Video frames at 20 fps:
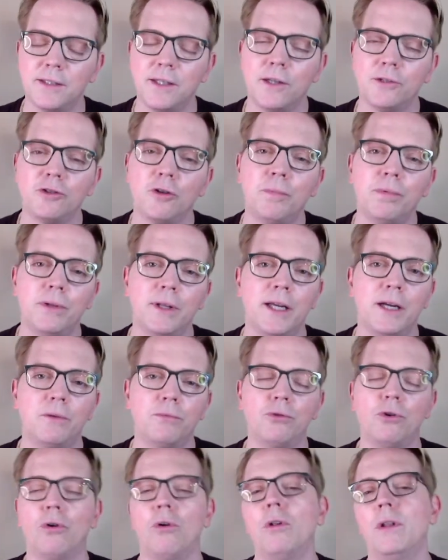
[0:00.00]
also play a
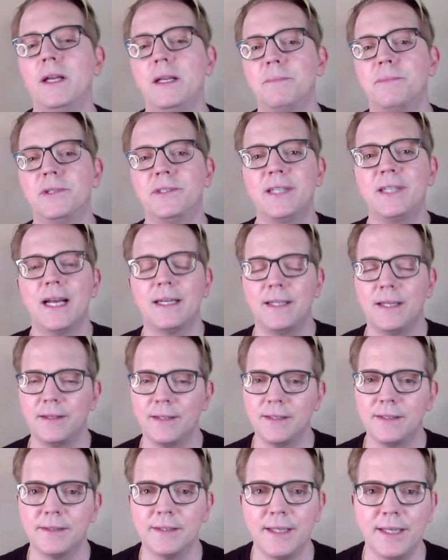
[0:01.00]
role in protecting the
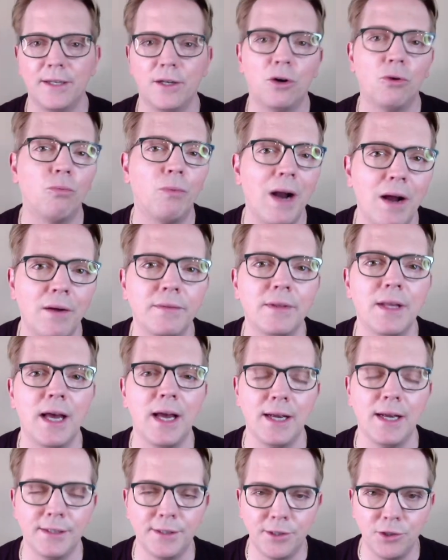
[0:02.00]
skin around the
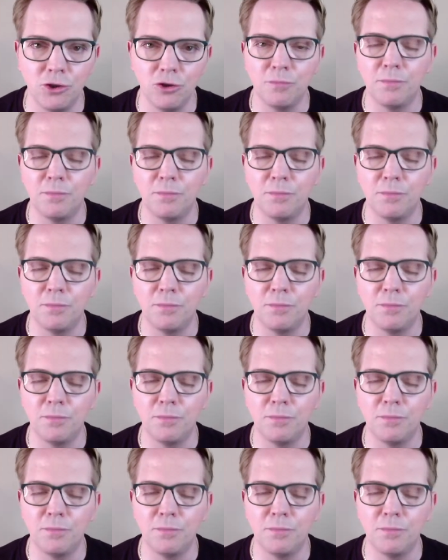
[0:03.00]
eyes too,